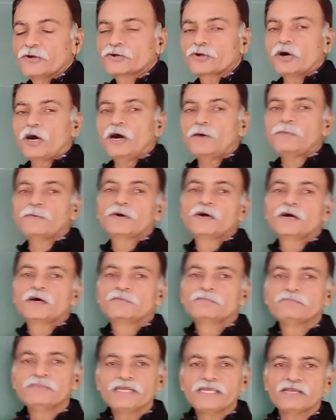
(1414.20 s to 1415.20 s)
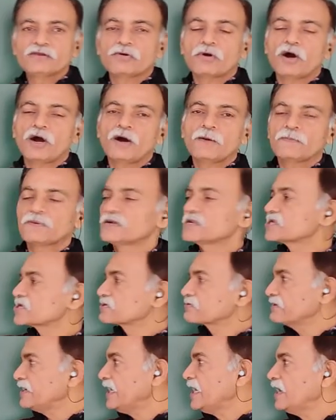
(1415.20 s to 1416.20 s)
root of mean of
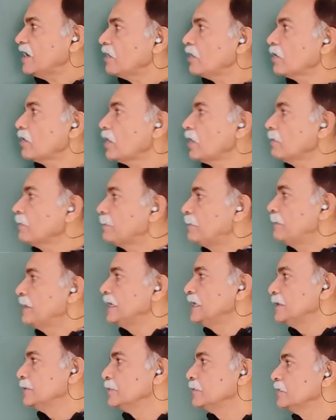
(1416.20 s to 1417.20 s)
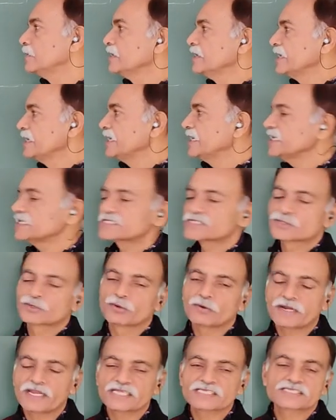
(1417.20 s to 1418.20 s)
square of value is
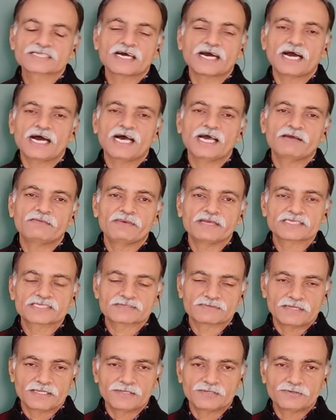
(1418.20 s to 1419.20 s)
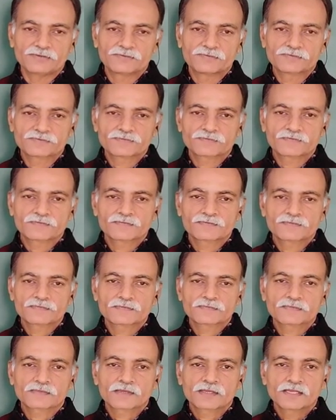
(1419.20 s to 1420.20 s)
known as the RMS value.
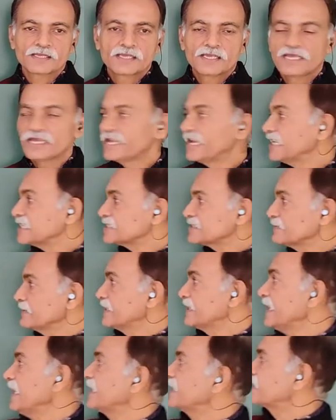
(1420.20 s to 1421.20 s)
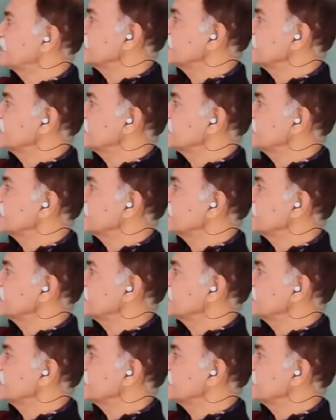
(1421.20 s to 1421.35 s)
As we take